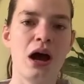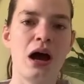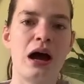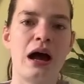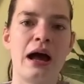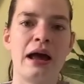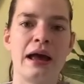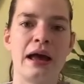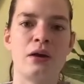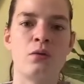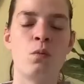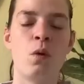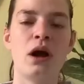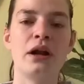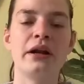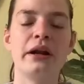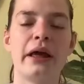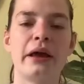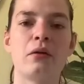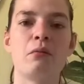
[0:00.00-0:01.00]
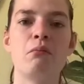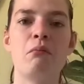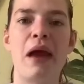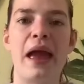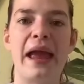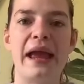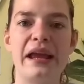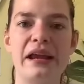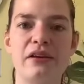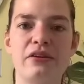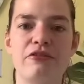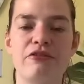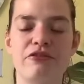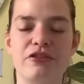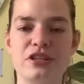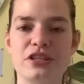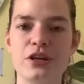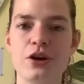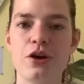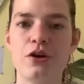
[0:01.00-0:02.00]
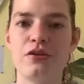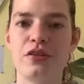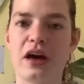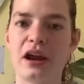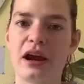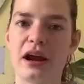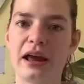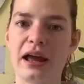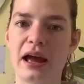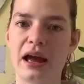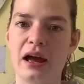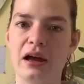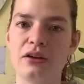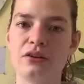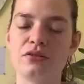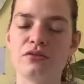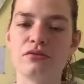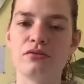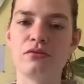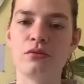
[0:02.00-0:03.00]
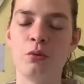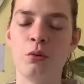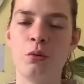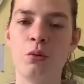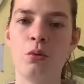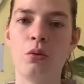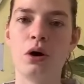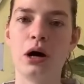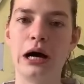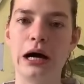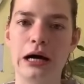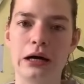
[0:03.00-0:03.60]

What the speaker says: I had 1 like main physio that I had for